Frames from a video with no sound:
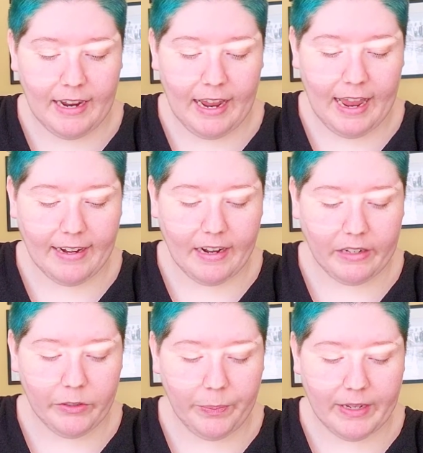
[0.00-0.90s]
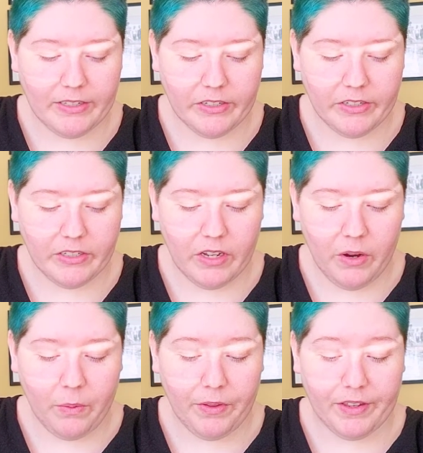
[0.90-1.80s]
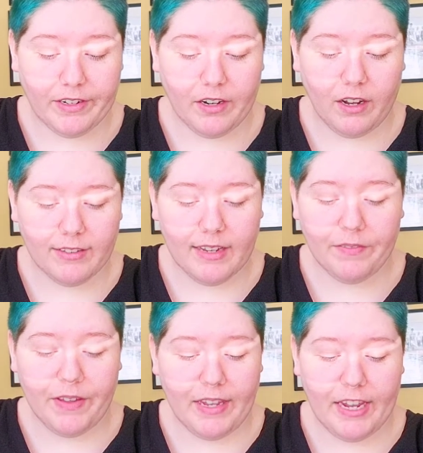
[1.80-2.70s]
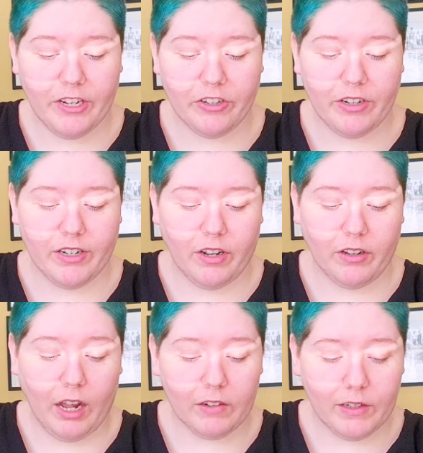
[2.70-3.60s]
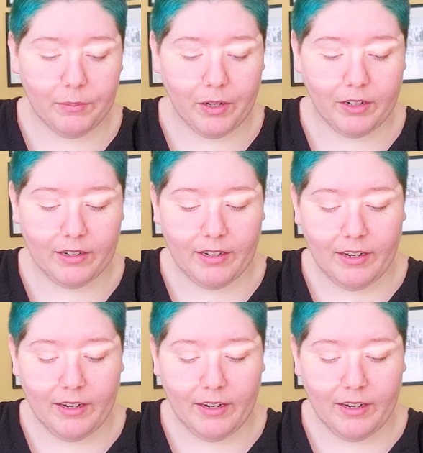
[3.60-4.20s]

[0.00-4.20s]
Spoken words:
and colored pencils with a Dogs on Vacation adult coloring book.